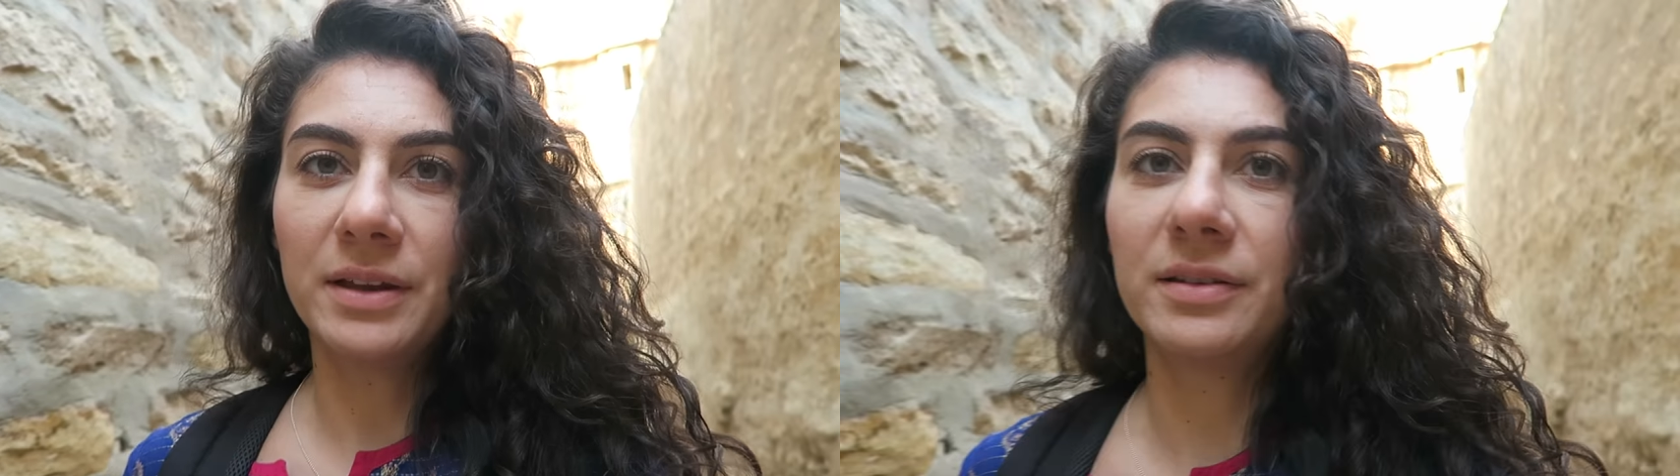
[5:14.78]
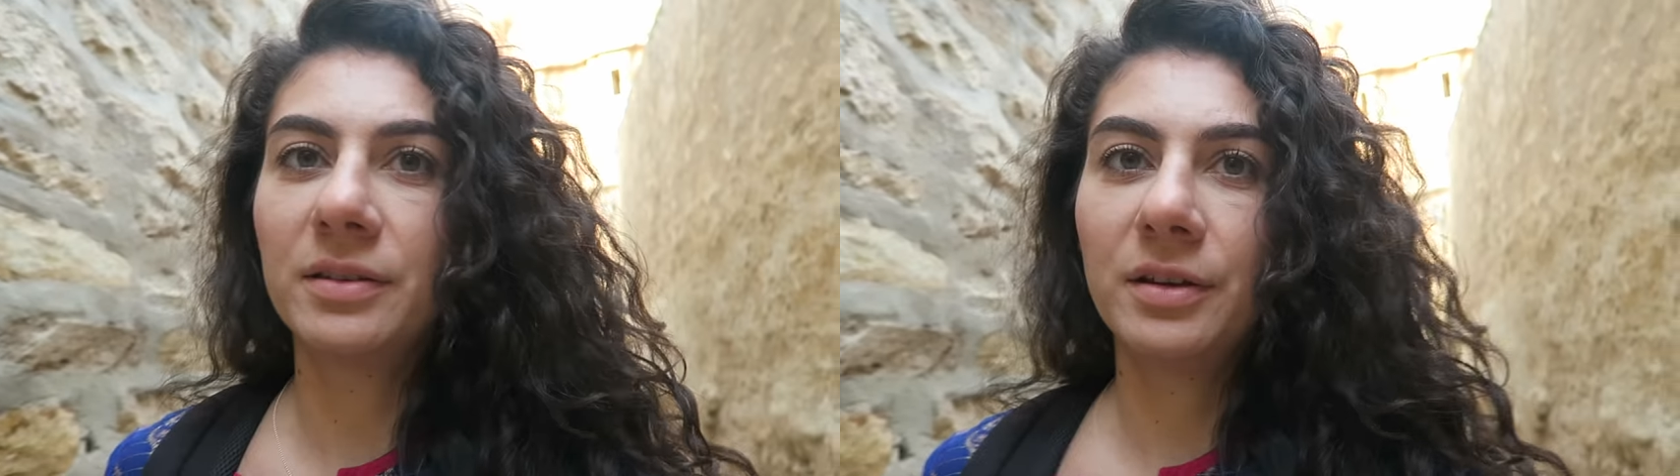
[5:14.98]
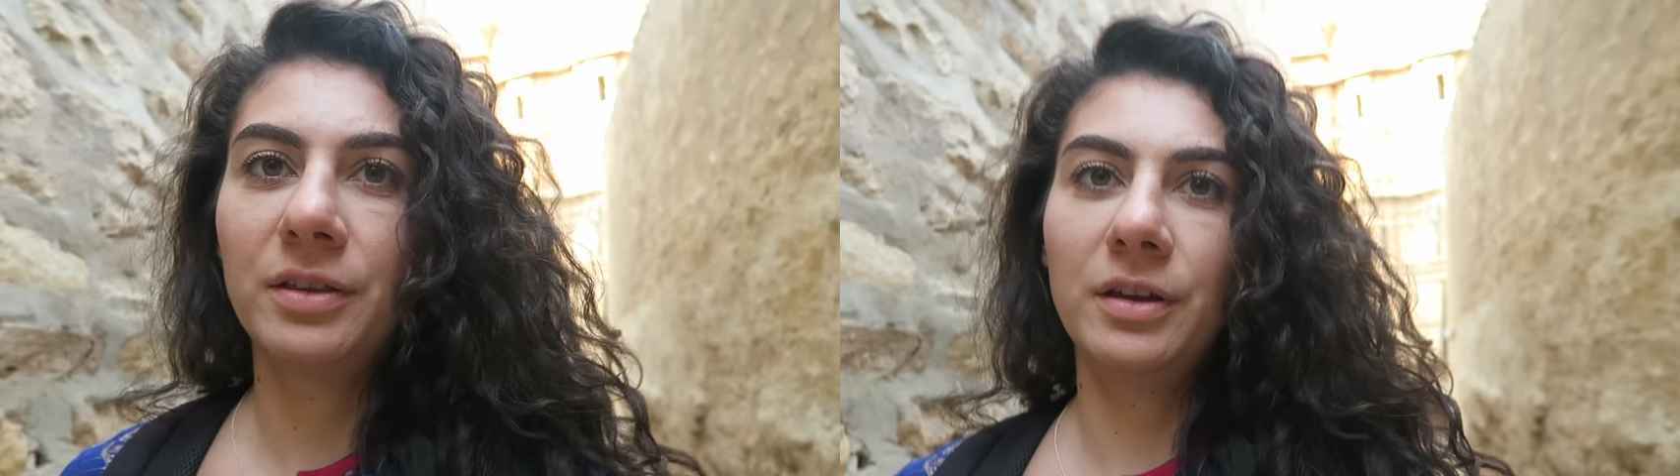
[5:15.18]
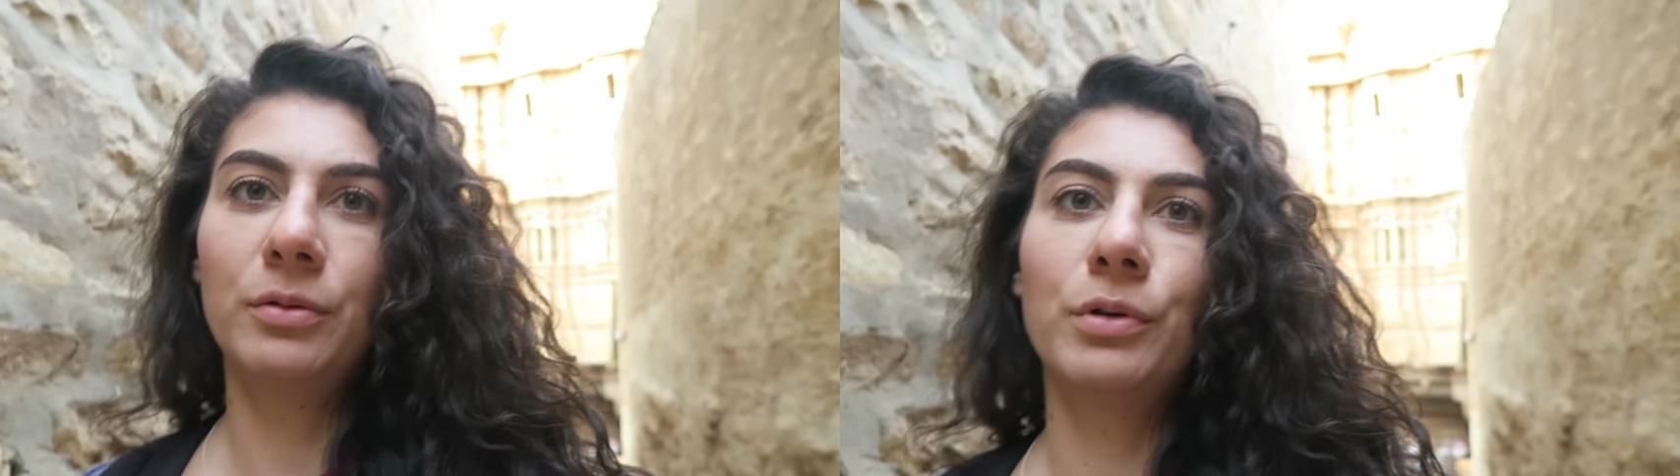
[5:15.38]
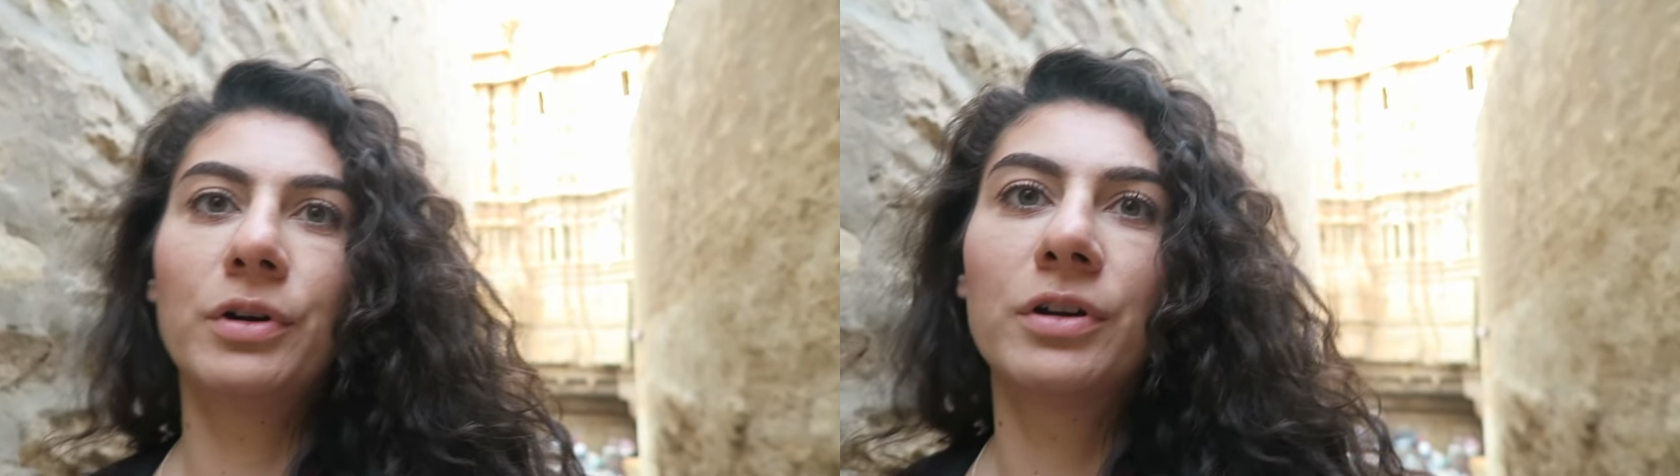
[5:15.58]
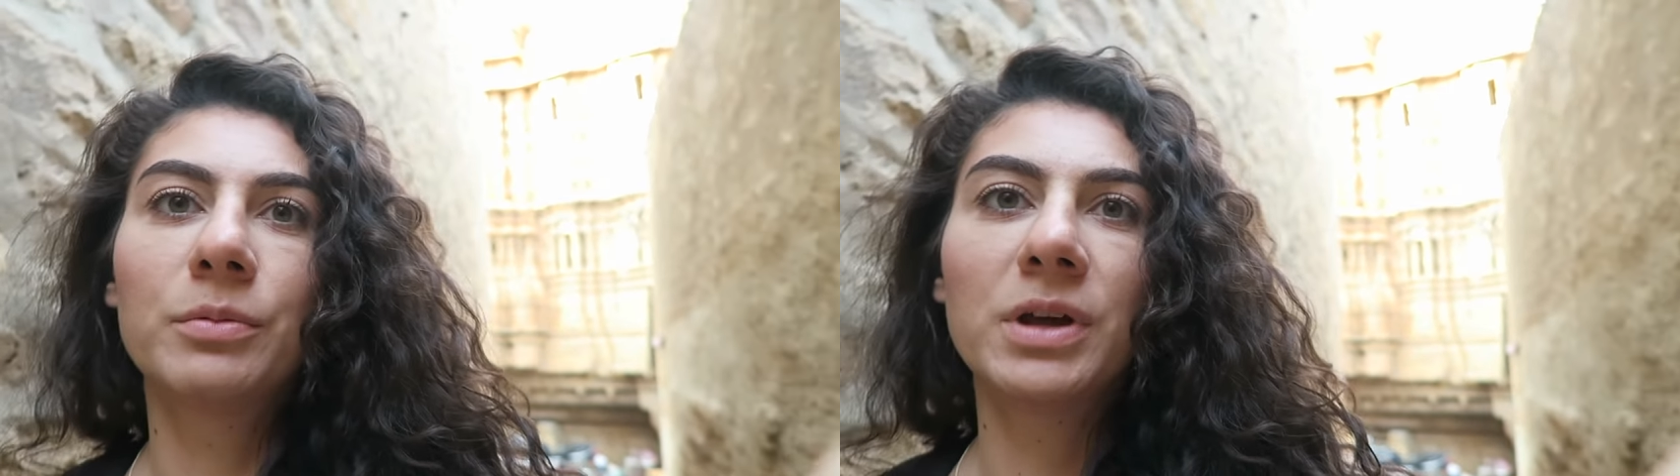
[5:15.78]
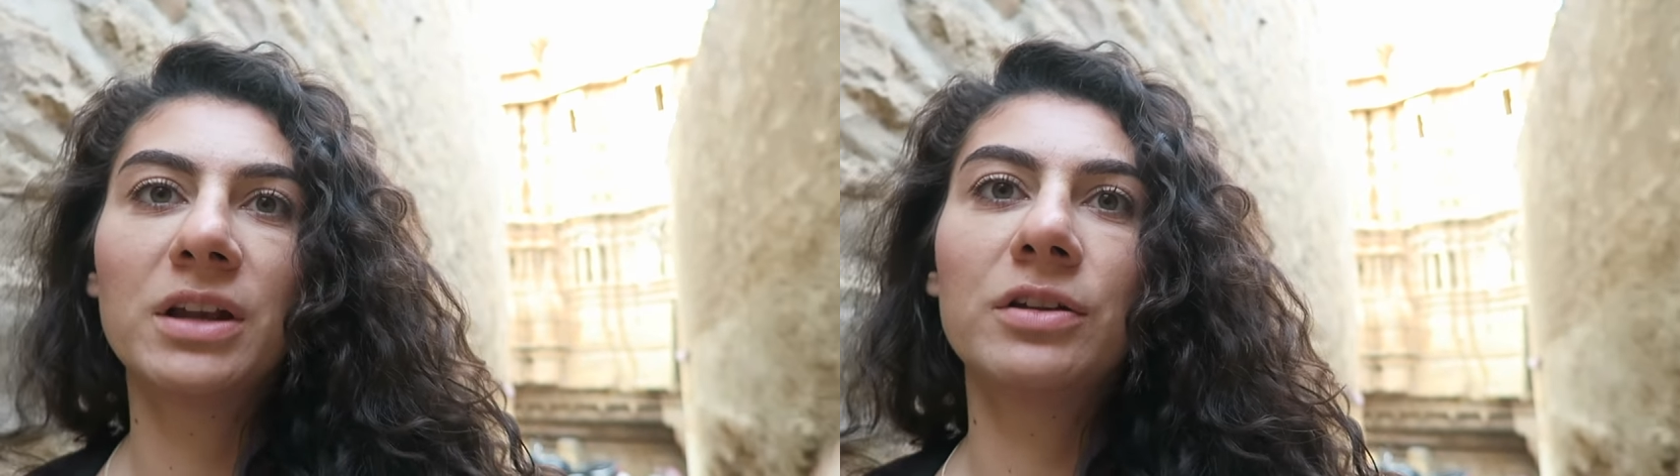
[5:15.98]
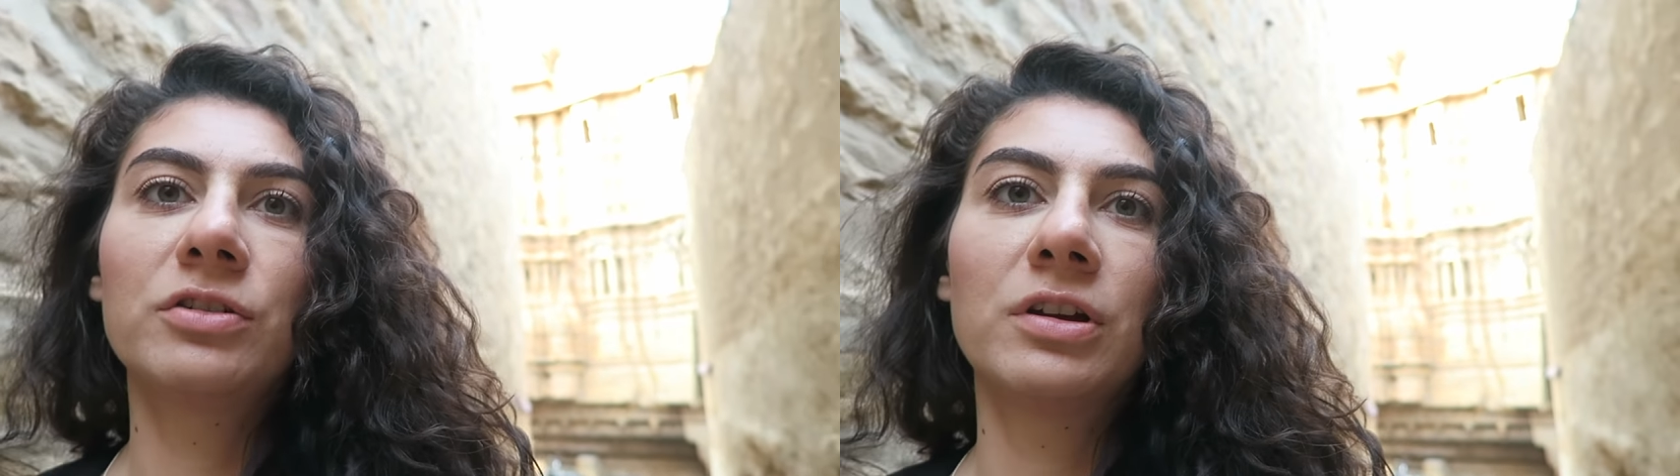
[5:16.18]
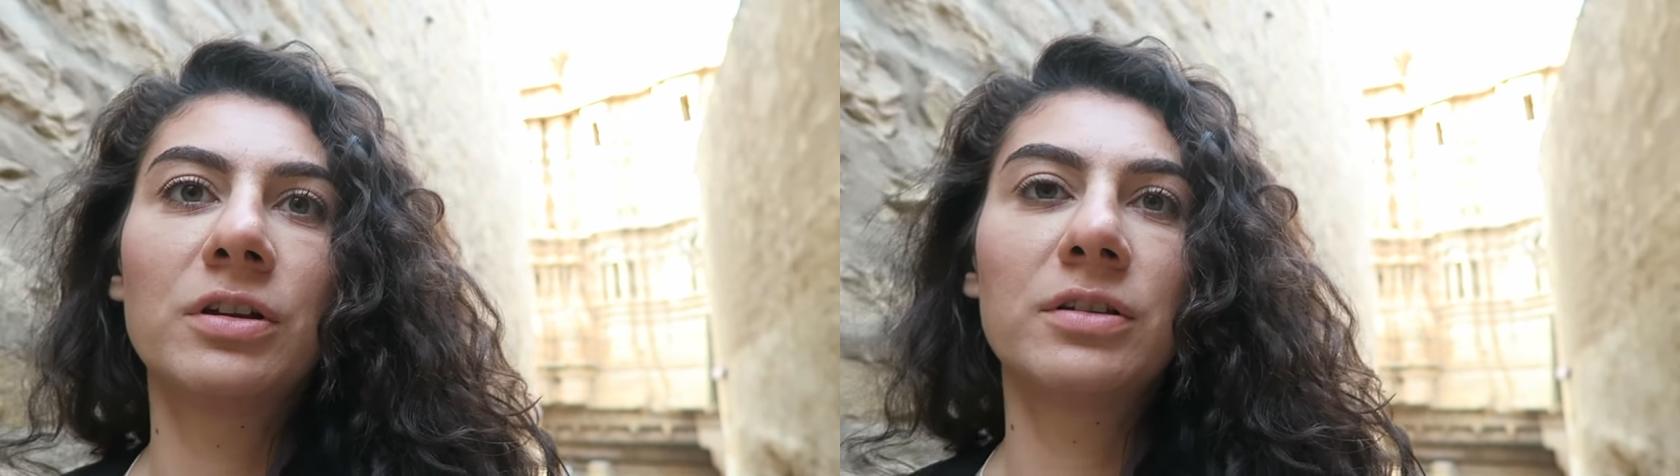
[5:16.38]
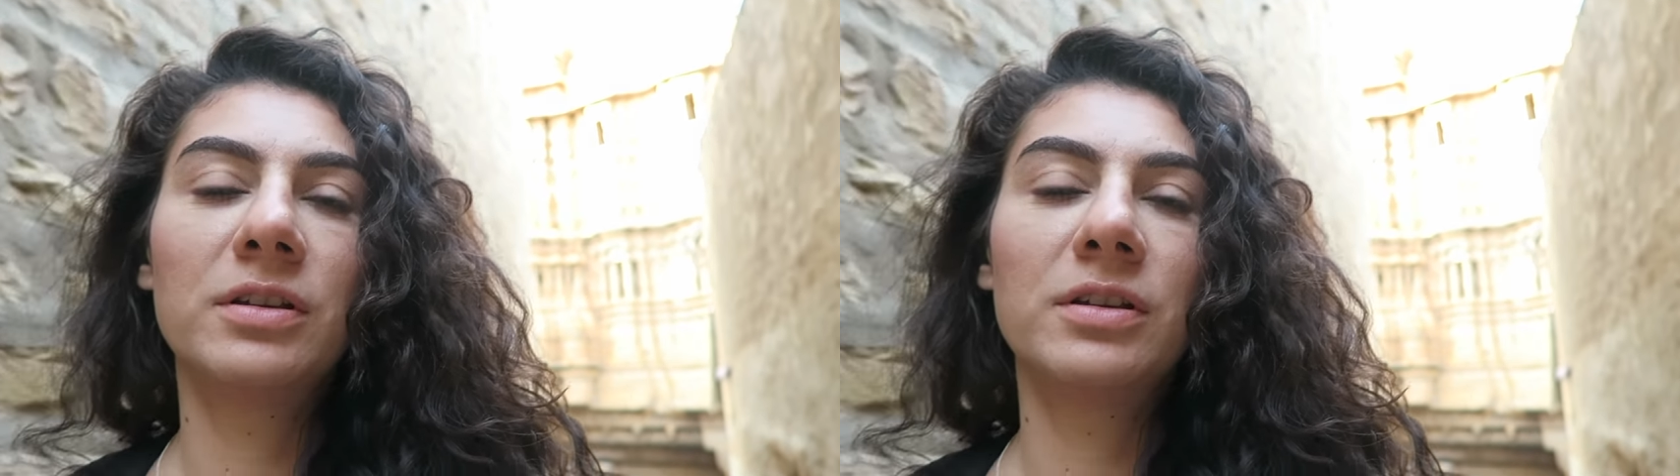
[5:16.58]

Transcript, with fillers: Yes, I think we're gonna manage.